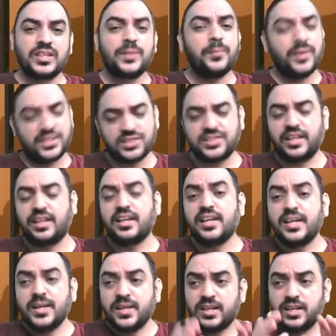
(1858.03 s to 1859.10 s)
but still,
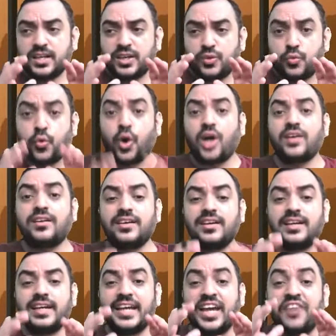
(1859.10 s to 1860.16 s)
what
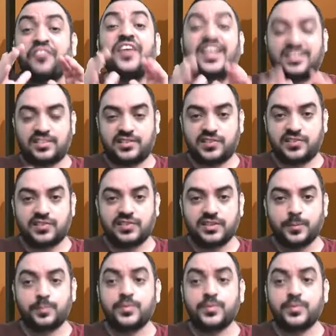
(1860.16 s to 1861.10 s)
affects